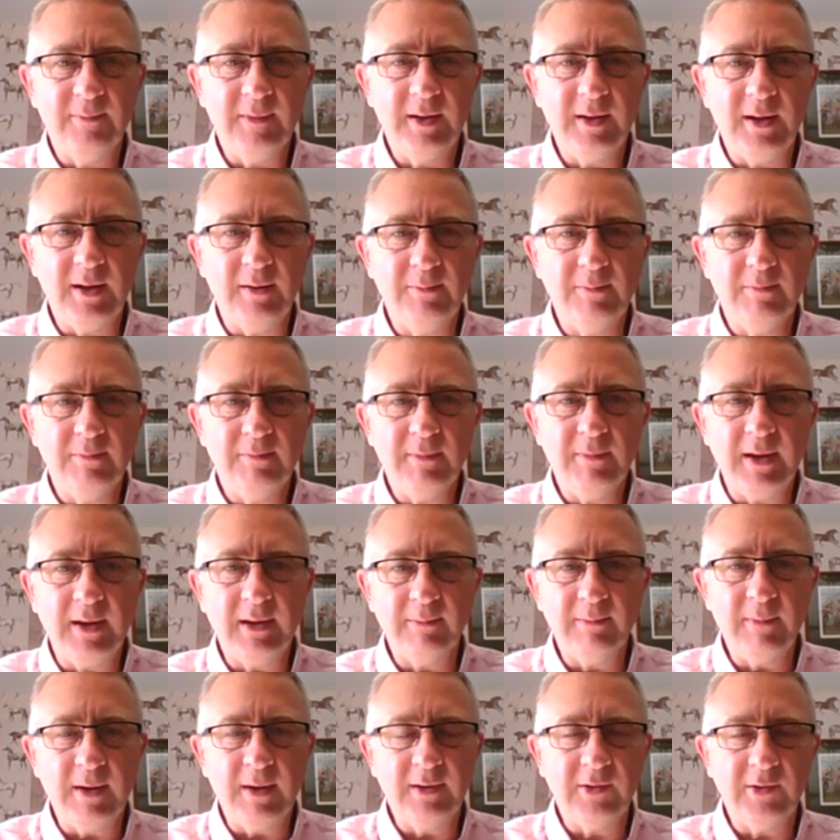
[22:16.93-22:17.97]
you know,
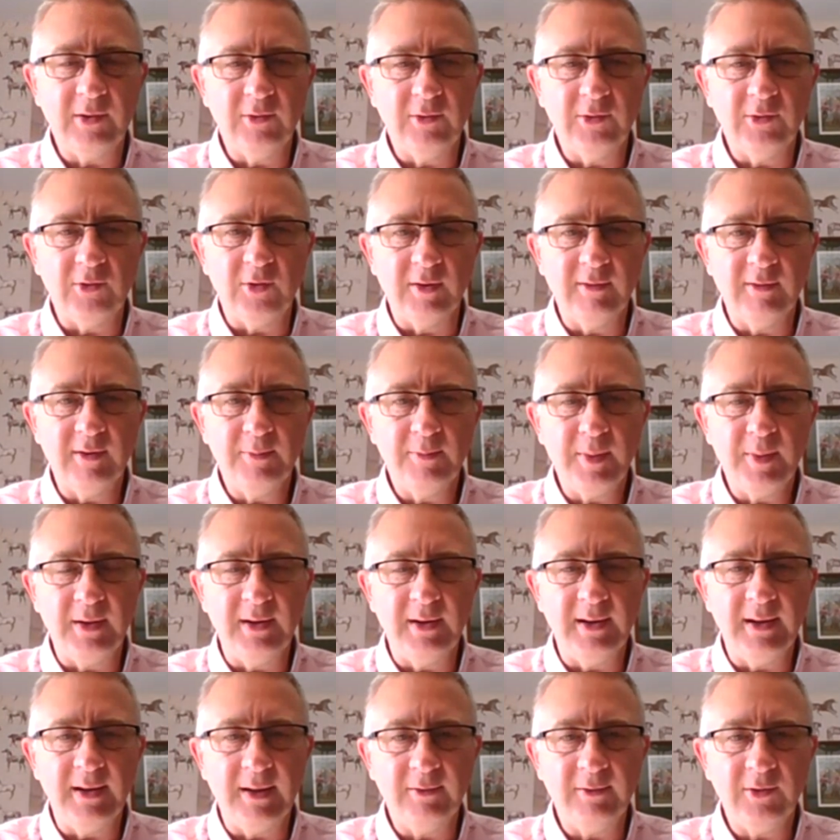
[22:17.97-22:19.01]
make too strong of an
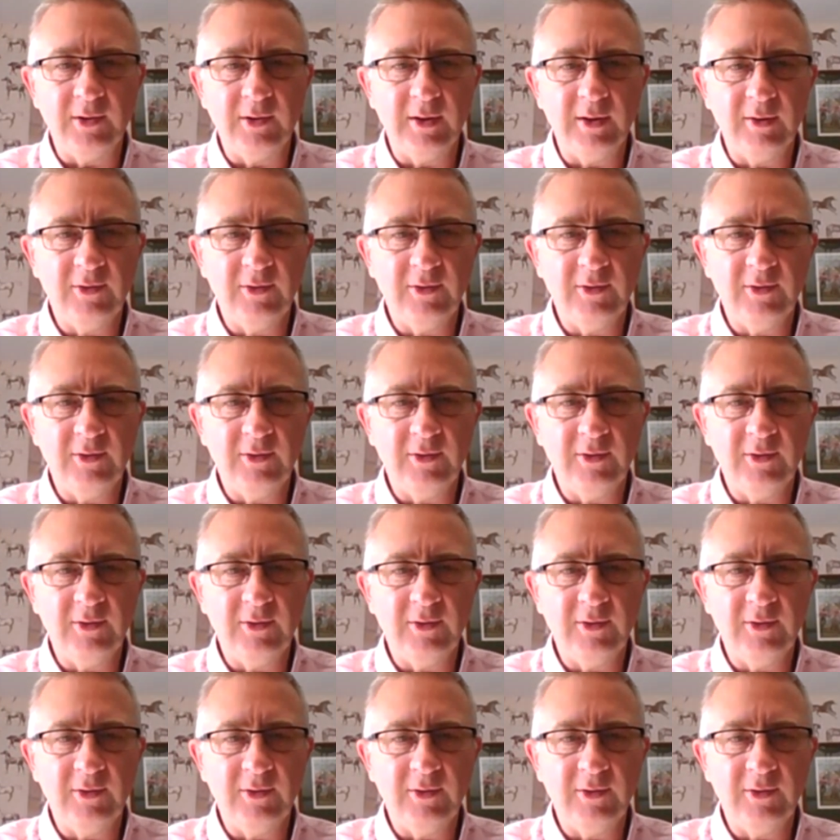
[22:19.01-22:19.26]
opinion until